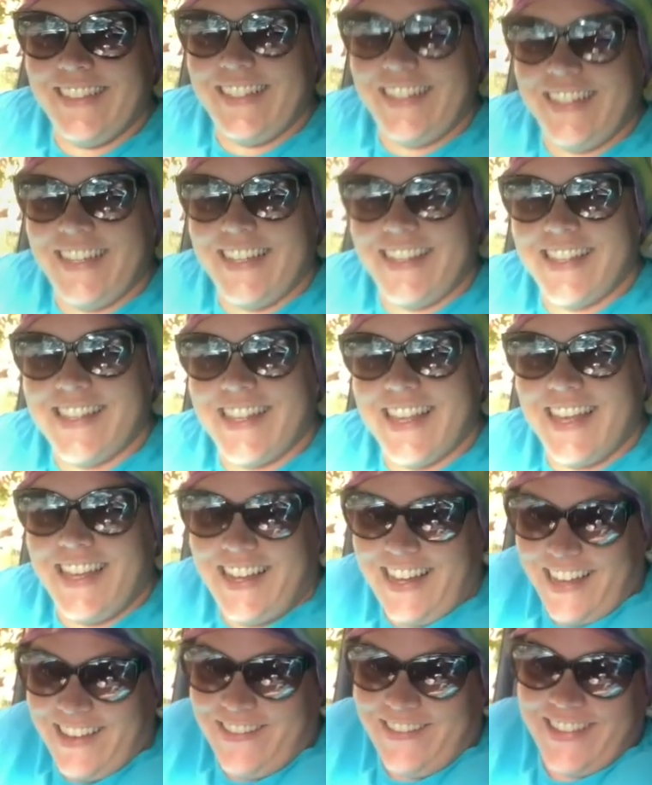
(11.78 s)
It is. And
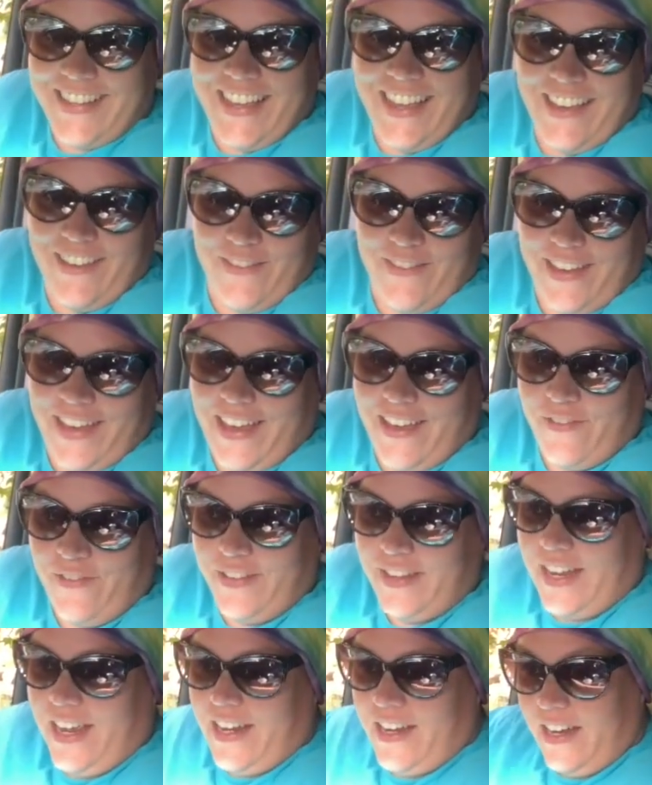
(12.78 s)
I only have a half a
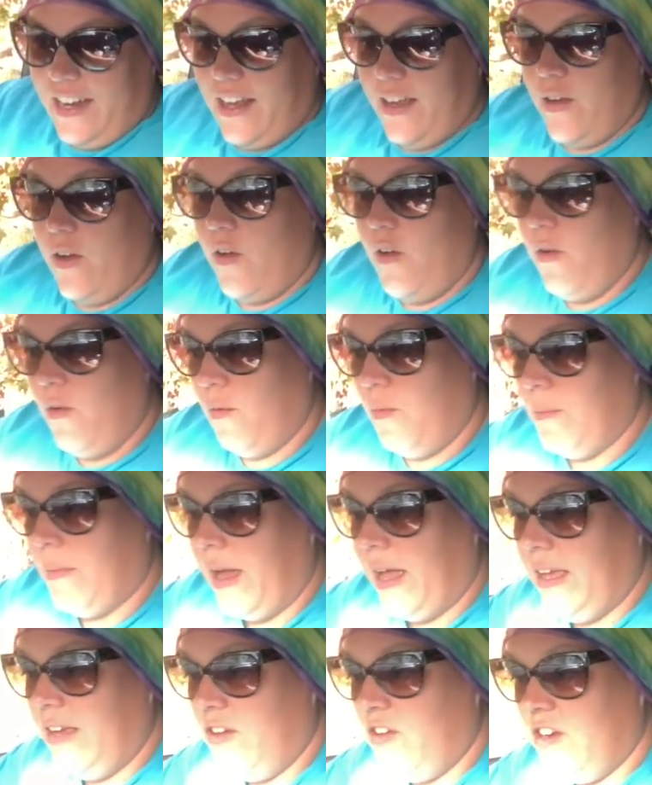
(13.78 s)
day today. Oh
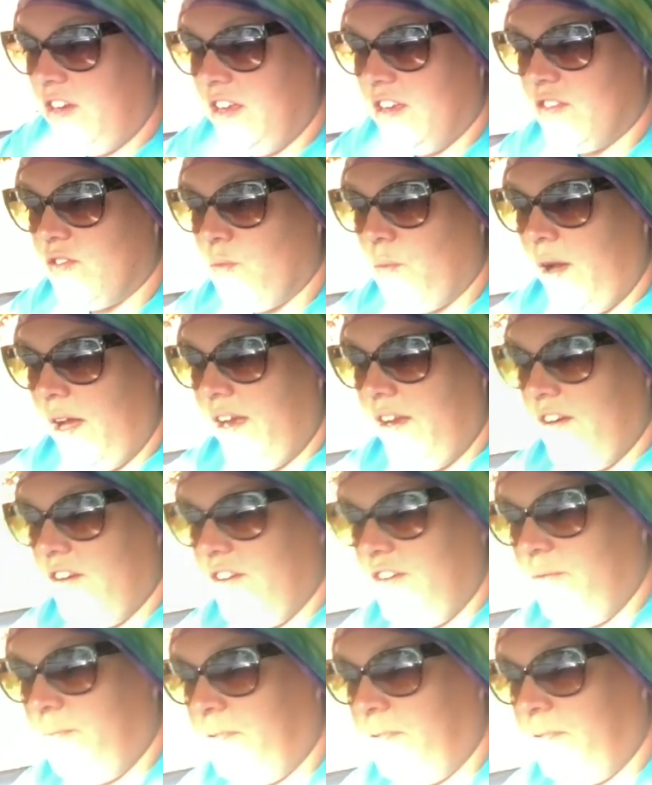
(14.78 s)
my goodness, why are you